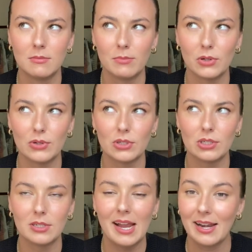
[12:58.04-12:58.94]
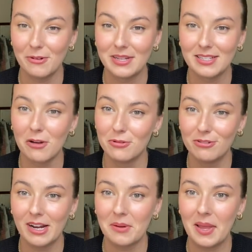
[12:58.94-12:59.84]
But anyways, I would
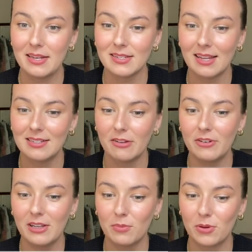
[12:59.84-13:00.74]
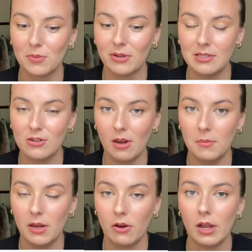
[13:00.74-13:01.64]
recommend, and definitely could their Instagram
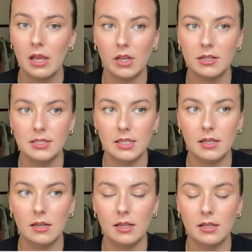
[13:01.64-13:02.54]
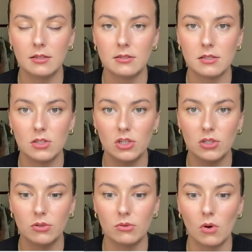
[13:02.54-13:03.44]
here. The idea is to
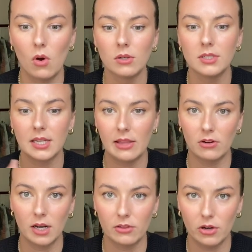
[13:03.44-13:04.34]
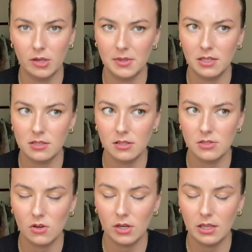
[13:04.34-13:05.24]
do together like 30 minutes in the
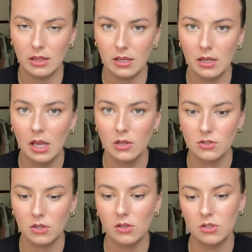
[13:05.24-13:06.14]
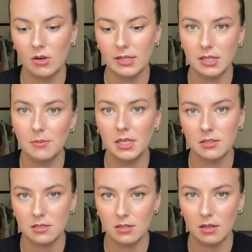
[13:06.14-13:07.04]
sauna, I think. So you can do like 10
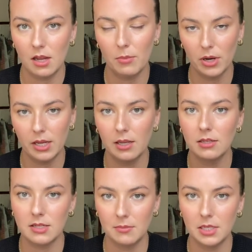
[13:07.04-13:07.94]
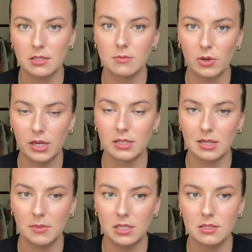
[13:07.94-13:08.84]
minutes, a break, 10 minutes, a break, and
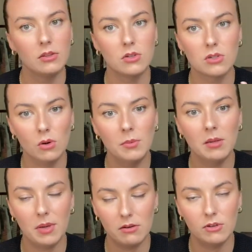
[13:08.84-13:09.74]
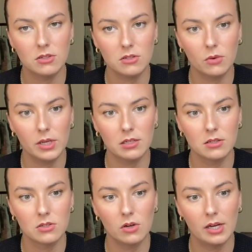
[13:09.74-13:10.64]
10 minutes. There's so many benefits to going into the
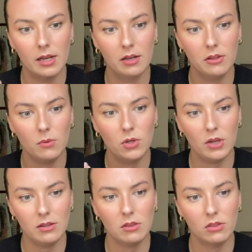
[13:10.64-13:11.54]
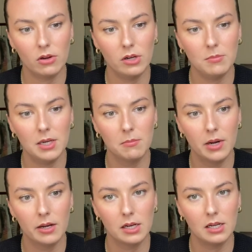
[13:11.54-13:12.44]
sauna, and I think when you hit the 30 minute
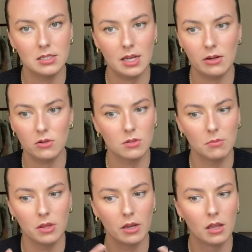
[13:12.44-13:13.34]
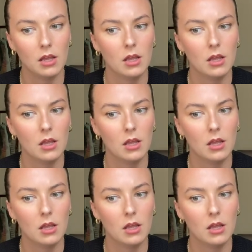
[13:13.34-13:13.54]
mark in a day or something,